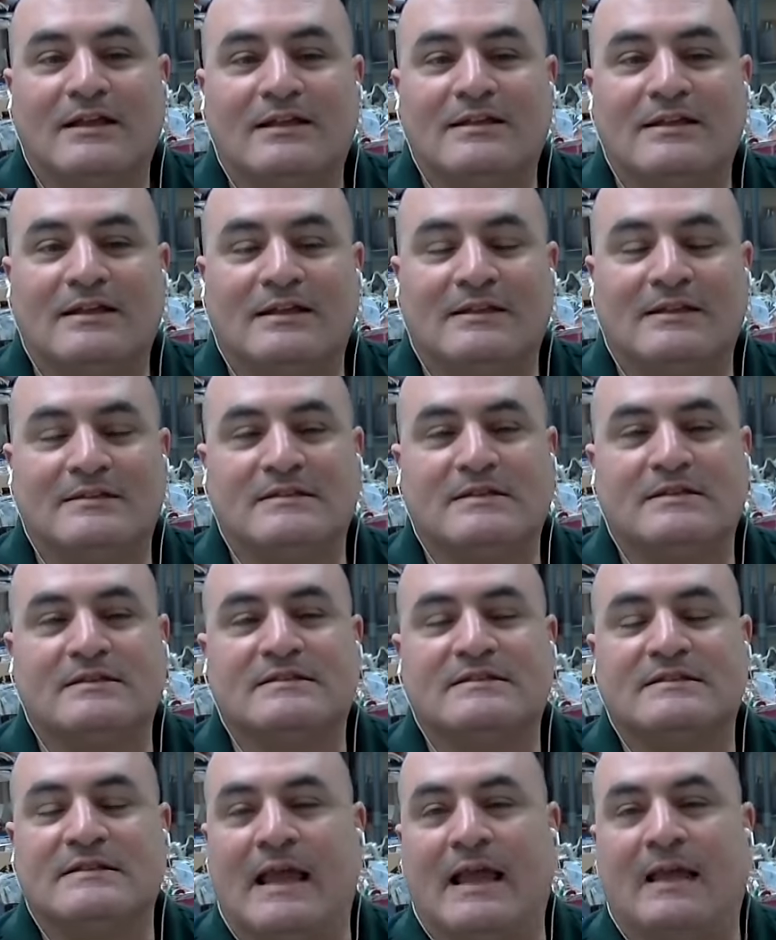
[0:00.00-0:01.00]
It's a
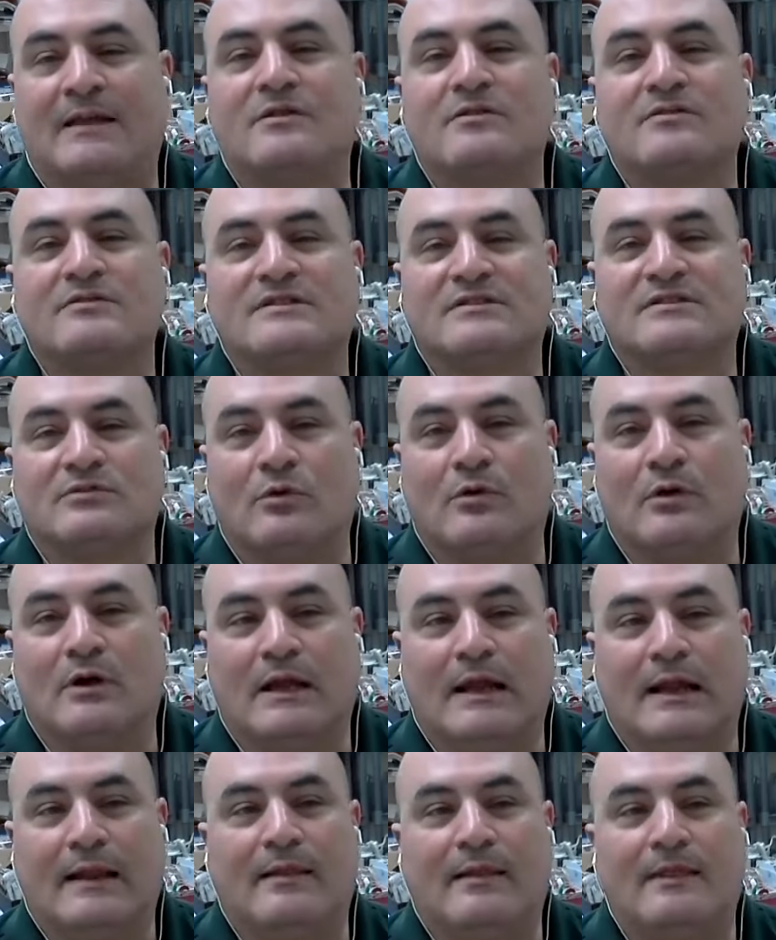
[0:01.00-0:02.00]
standard
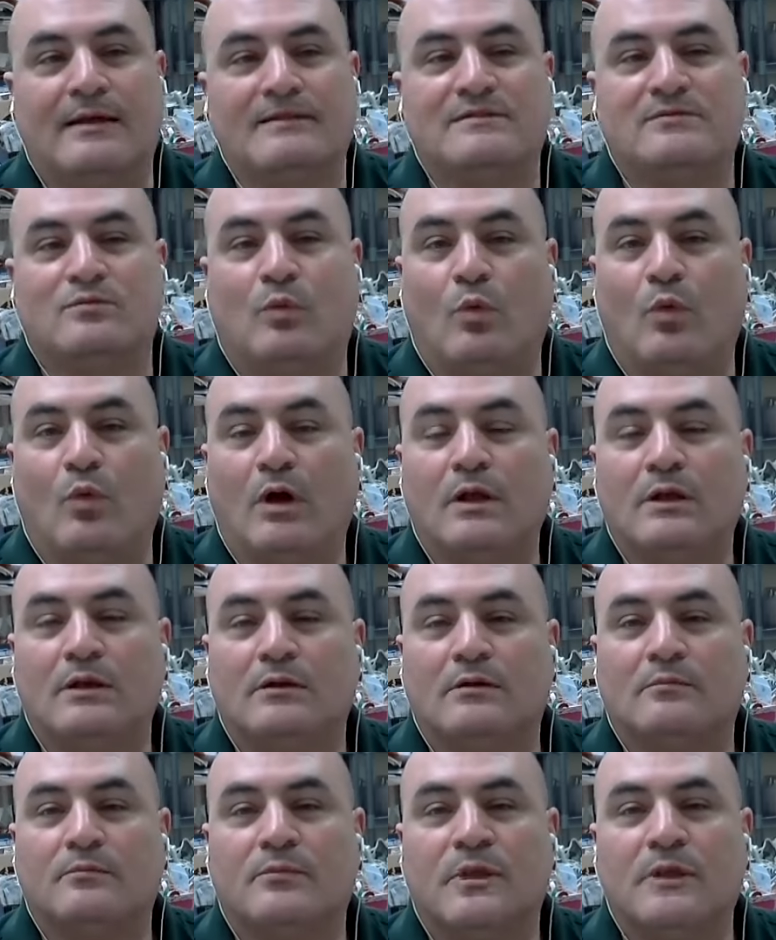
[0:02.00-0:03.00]
story, and that's one
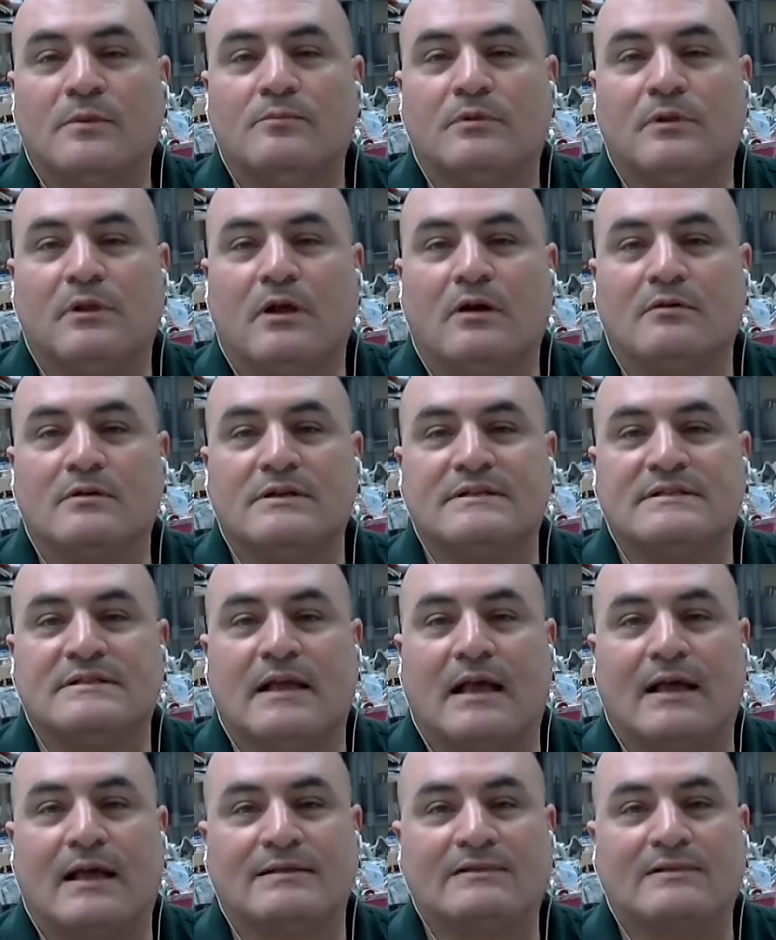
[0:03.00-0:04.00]
people always
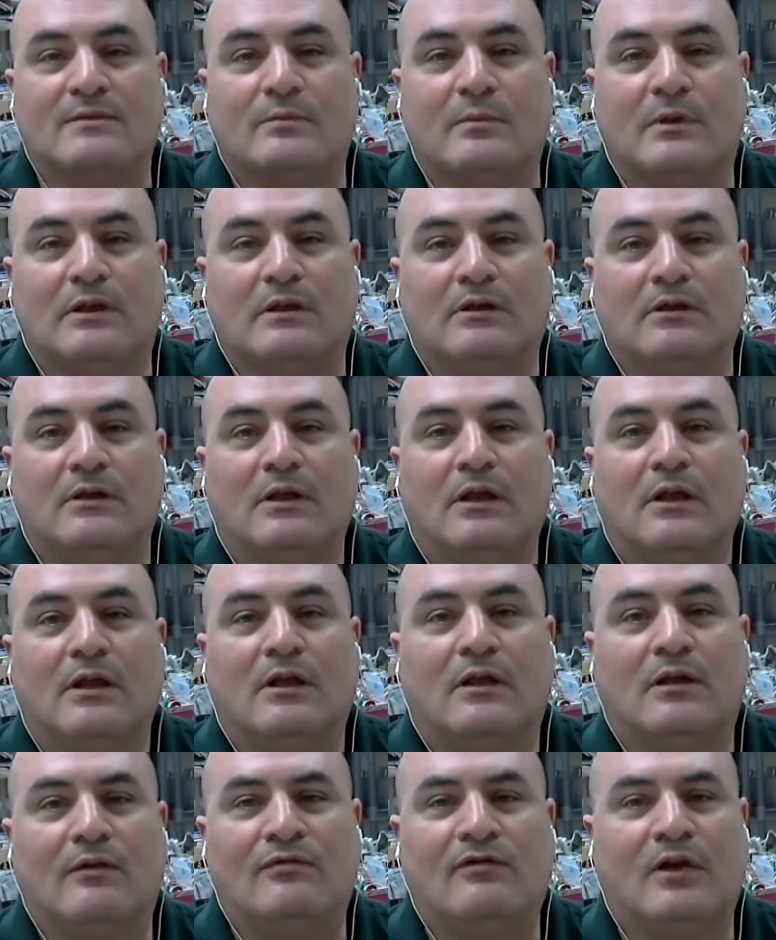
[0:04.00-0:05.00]
ask me,
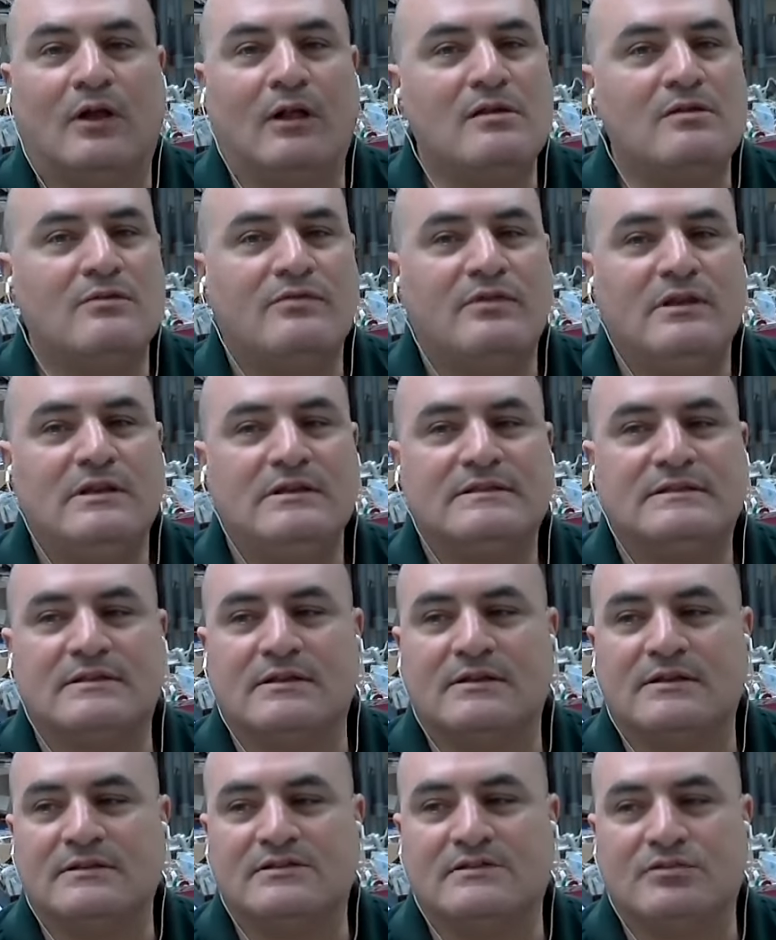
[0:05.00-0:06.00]
of all of these
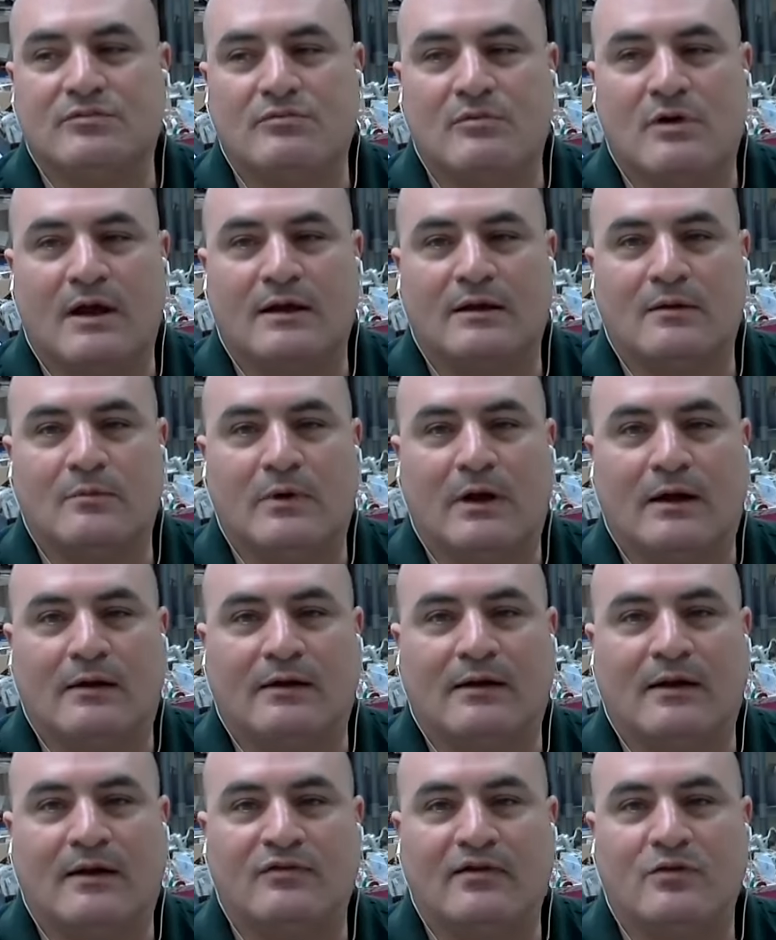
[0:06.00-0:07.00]
things you write about,
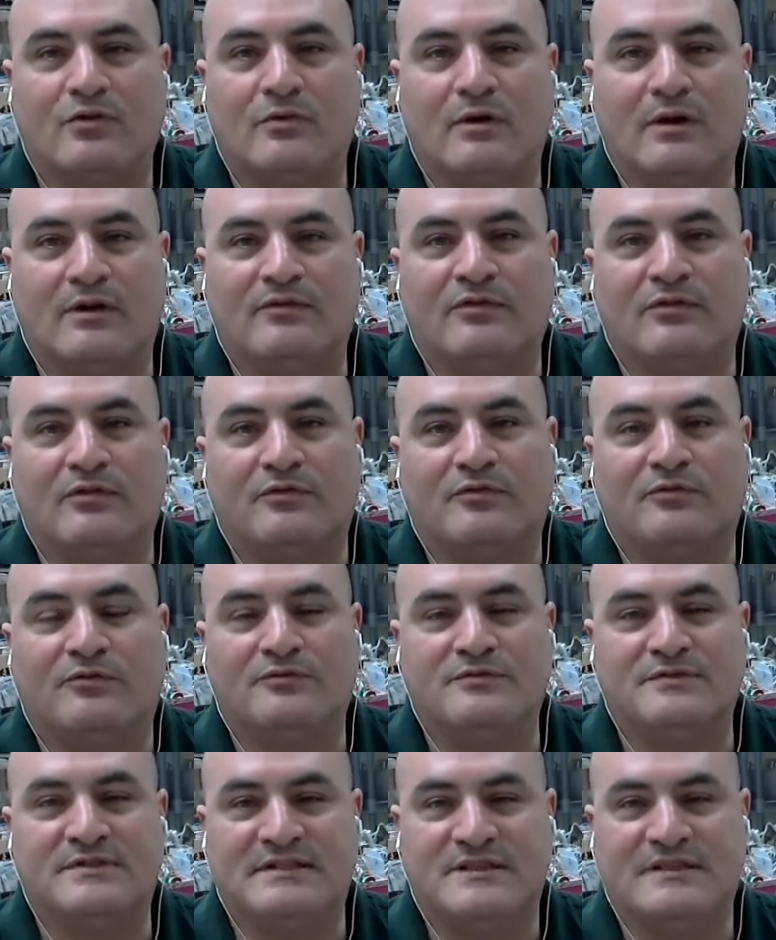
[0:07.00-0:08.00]
have you ever
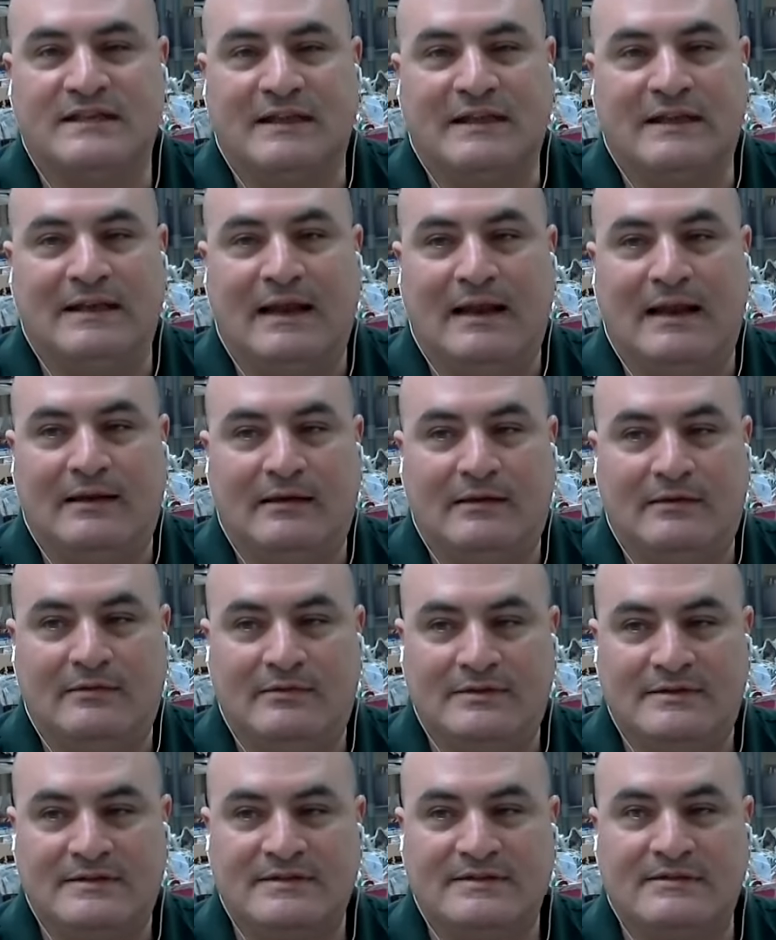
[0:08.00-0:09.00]
seen any of
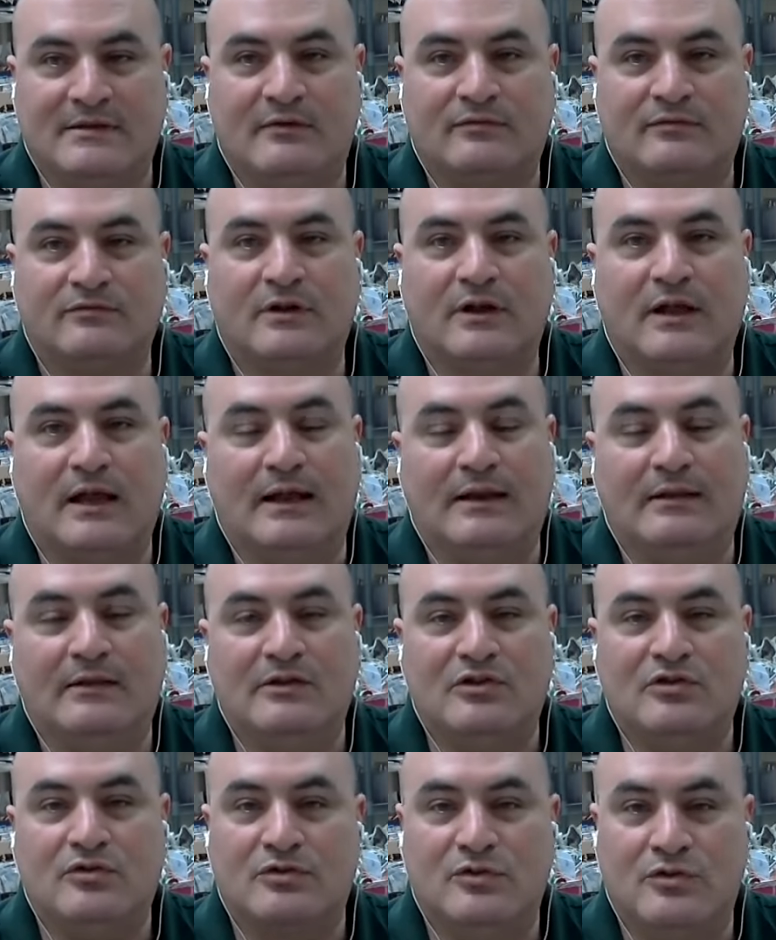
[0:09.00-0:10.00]
this stuff? And
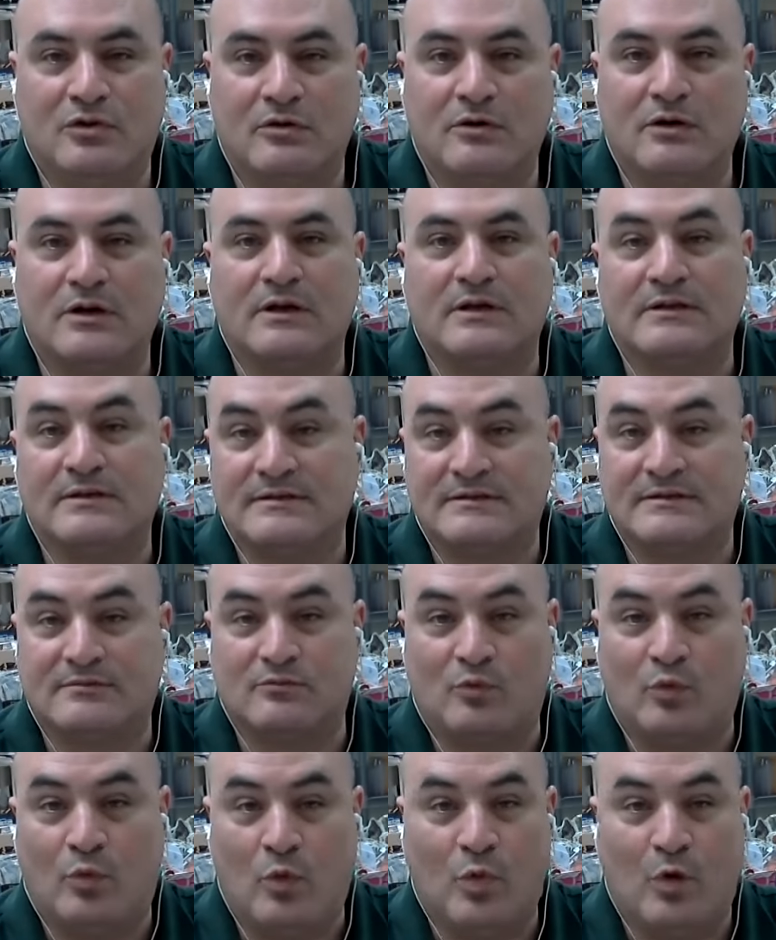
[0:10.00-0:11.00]
the Llorona is
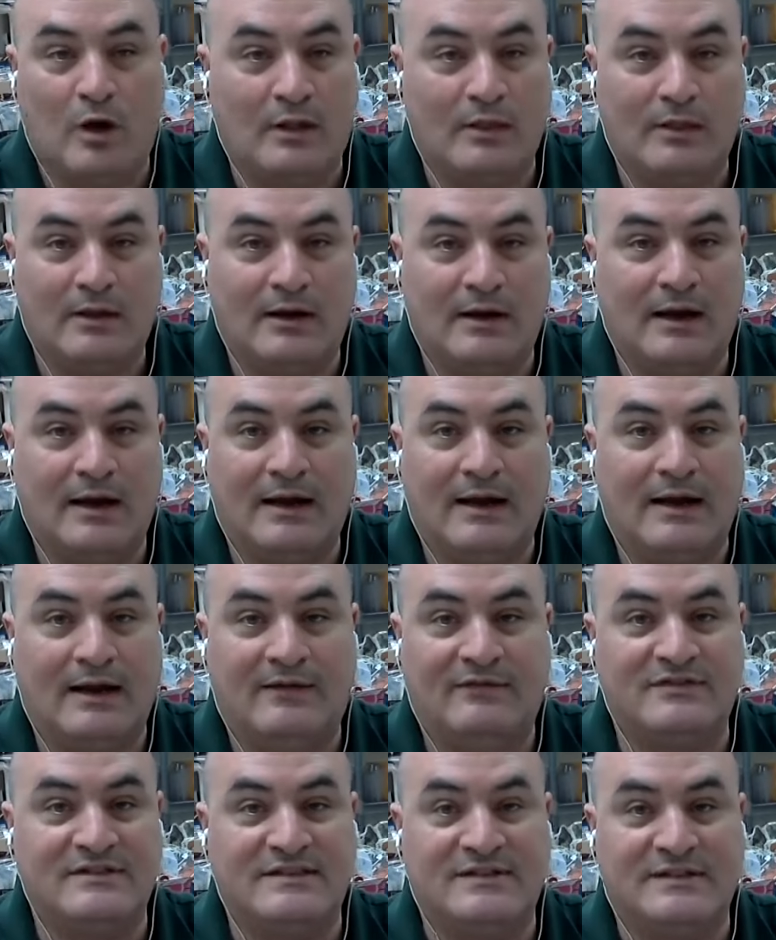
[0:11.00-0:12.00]
one that I
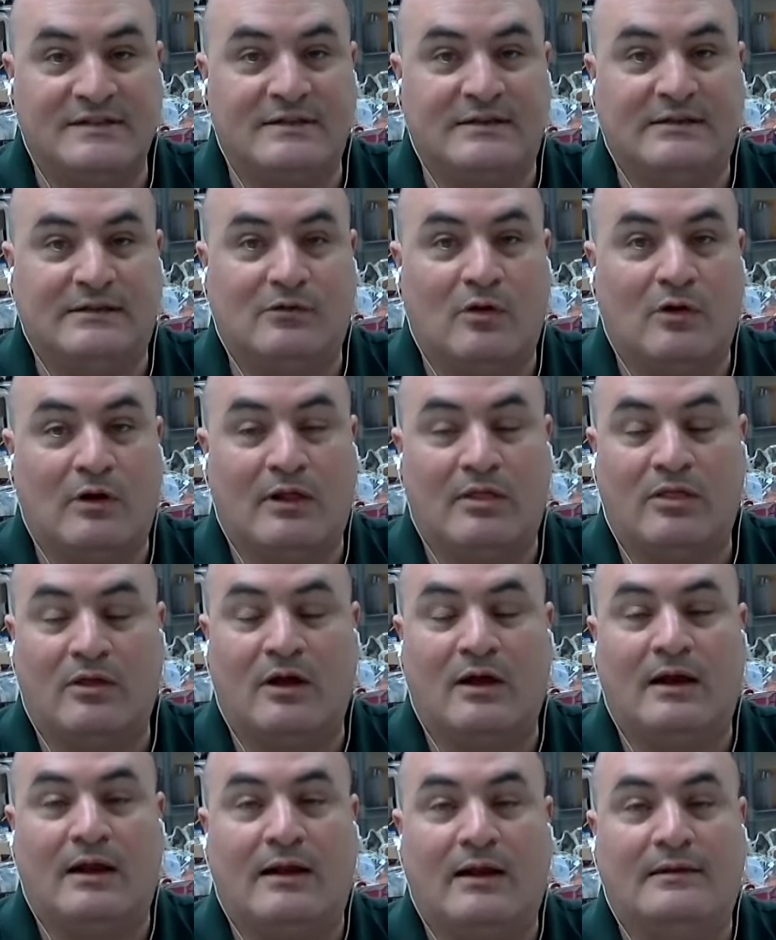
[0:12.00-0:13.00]
have seen, or I
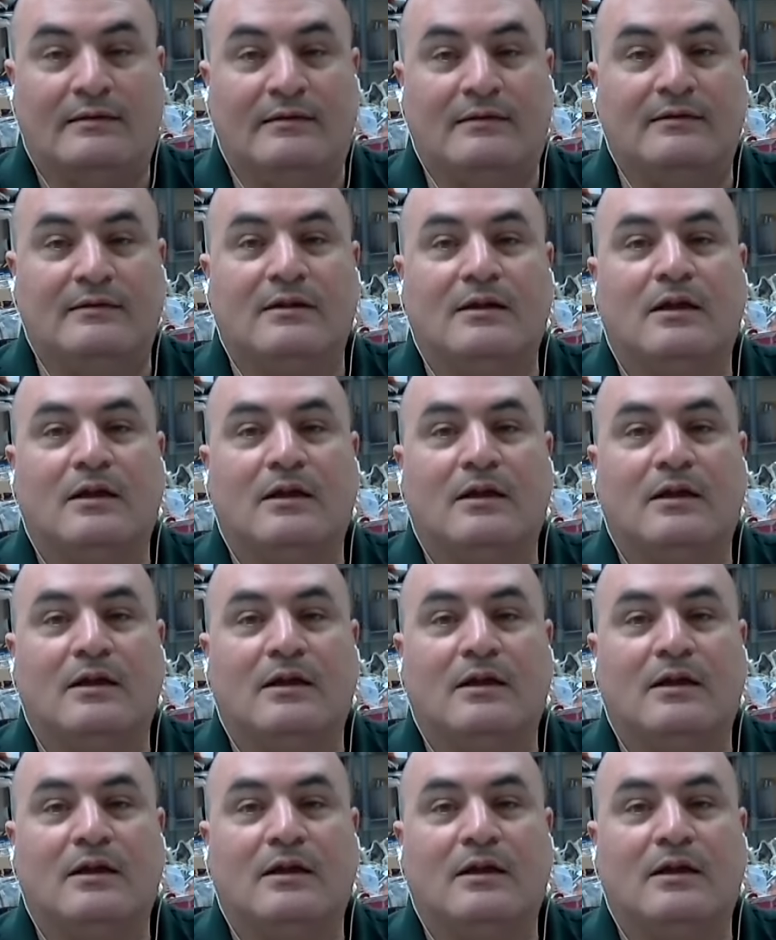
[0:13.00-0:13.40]
thought I did.